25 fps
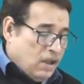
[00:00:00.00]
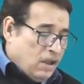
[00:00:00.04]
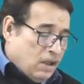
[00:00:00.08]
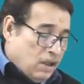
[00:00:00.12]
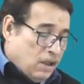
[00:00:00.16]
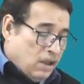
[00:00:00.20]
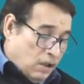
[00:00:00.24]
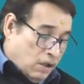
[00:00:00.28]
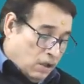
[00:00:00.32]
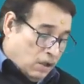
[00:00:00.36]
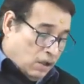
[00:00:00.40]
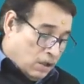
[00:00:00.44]

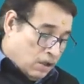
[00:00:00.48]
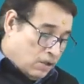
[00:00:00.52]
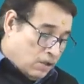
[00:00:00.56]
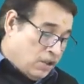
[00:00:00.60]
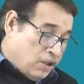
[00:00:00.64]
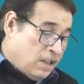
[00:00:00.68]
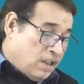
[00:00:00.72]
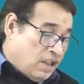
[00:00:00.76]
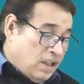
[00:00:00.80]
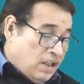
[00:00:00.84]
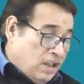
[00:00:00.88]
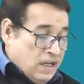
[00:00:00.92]

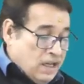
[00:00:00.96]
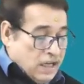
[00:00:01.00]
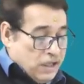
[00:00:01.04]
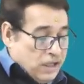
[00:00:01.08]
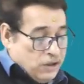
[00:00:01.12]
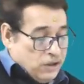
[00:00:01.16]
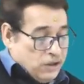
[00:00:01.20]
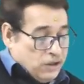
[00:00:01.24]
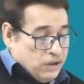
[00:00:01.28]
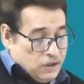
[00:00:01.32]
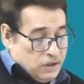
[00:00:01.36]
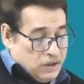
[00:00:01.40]
Logically, I
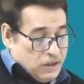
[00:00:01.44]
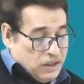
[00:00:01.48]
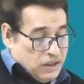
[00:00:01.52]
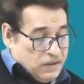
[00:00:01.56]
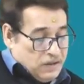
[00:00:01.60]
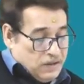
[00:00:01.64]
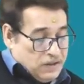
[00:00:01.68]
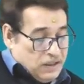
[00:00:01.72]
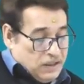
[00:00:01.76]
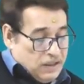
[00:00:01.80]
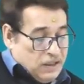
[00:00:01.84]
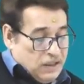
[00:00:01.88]
should
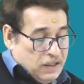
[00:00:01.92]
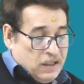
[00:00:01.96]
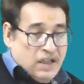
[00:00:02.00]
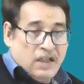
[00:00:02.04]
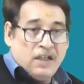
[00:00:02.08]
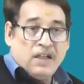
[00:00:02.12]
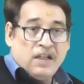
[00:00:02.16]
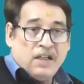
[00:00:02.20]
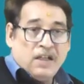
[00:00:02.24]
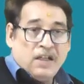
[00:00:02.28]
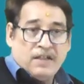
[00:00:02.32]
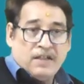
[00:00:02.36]
consider
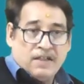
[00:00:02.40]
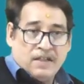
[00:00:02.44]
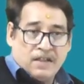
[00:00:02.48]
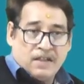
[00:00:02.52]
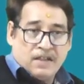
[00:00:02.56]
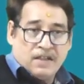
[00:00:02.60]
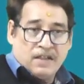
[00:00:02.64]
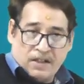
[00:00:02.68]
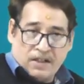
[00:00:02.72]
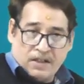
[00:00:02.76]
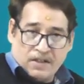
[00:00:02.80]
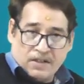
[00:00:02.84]
it as
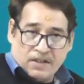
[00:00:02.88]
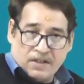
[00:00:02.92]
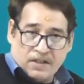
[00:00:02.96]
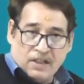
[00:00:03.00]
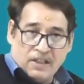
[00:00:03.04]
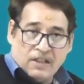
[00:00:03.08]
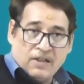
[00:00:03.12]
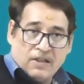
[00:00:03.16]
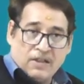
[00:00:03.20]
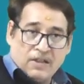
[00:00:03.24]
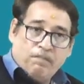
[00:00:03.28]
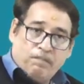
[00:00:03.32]
credit
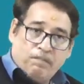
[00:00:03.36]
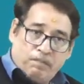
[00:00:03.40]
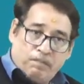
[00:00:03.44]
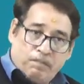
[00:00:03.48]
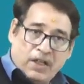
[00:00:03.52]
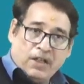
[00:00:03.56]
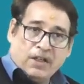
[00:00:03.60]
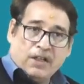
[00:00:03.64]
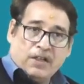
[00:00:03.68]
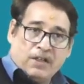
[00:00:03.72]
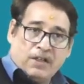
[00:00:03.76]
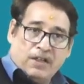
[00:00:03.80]
sales.
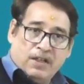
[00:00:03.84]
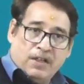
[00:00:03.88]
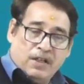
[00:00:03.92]
But